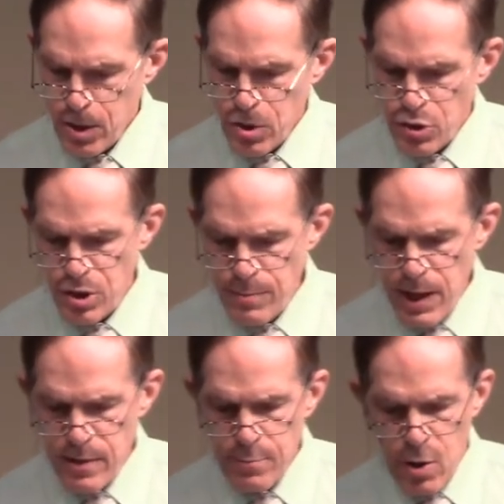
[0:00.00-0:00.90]
She
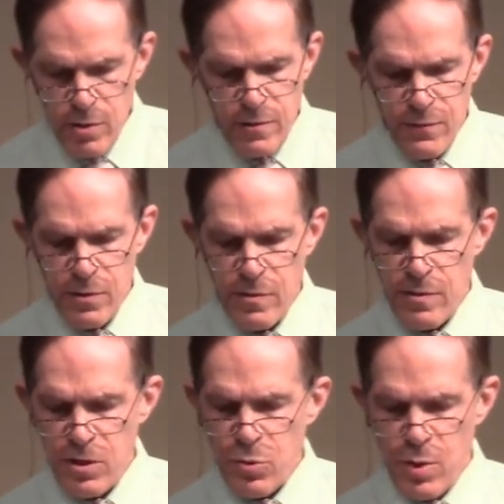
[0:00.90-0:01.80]
made the most of her
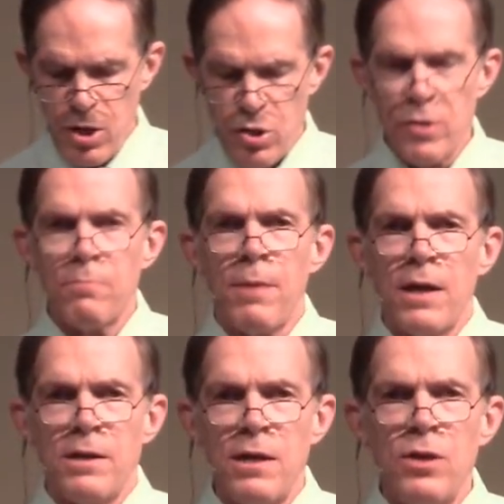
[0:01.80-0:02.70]
situation by
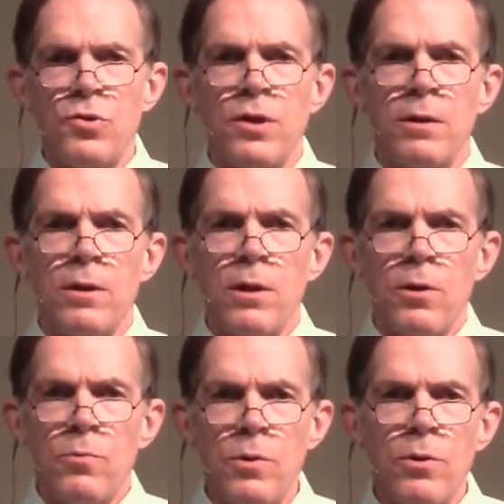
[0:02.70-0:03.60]
teaching
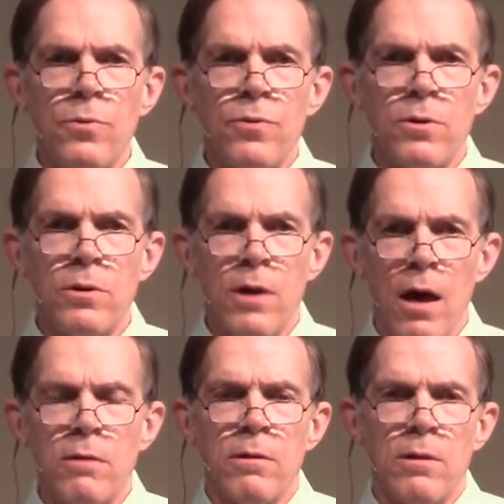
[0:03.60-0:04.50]
Ruth, her
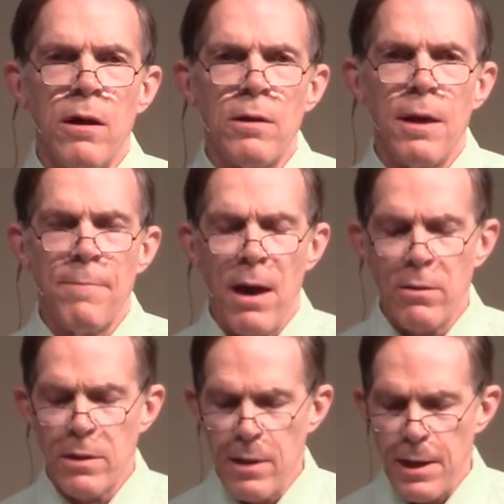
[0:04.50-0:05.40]
daughter in law,
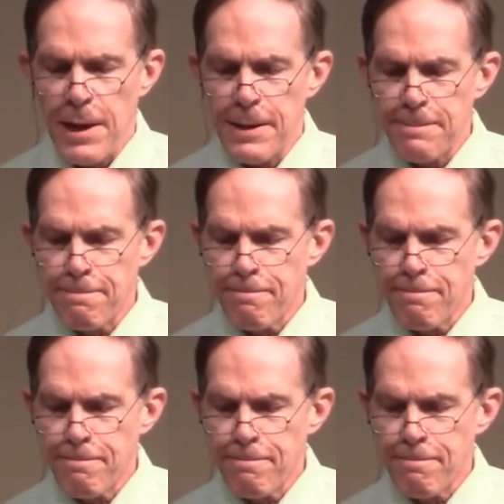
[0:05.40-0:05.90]
about God.